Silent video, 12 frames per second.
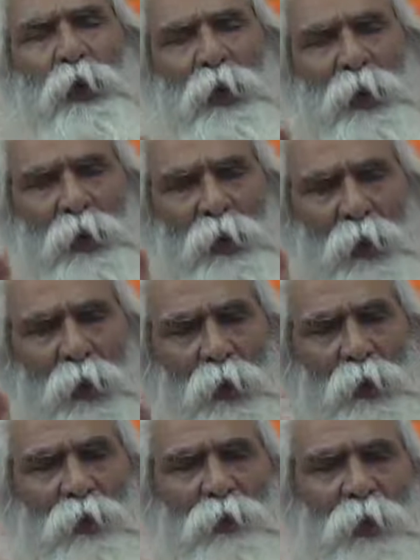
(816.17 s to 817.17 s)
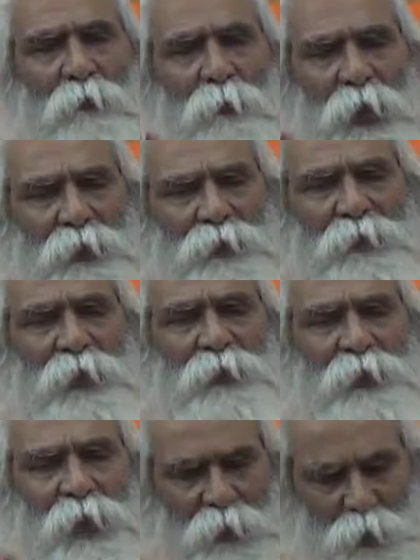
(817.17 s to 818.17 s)
and all the
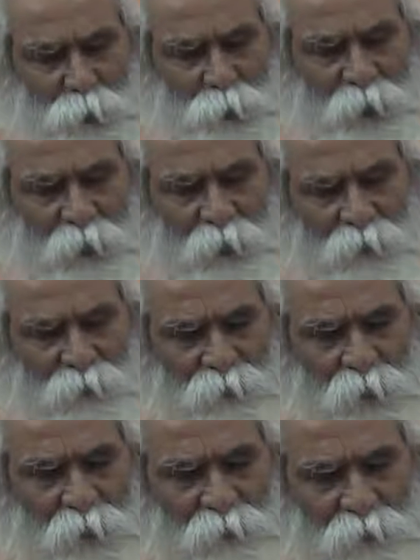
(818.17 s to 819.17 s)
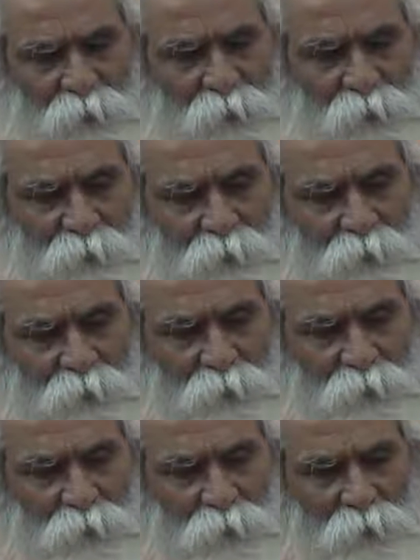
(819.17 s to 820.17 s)
master's experiences
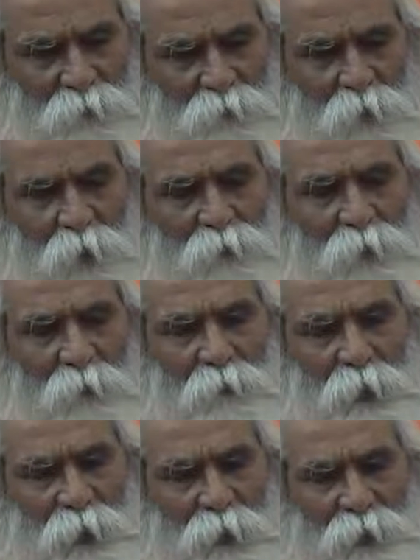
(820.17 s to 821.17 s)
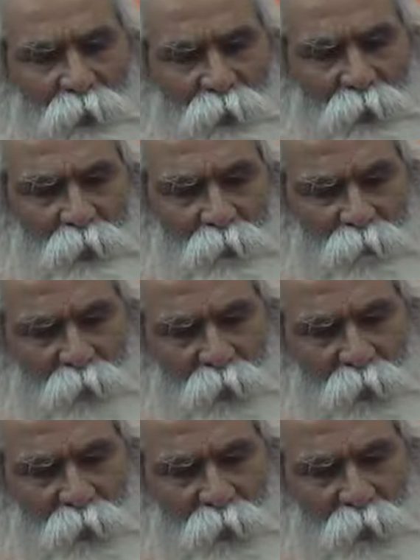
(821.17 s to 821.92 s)
from the millions of the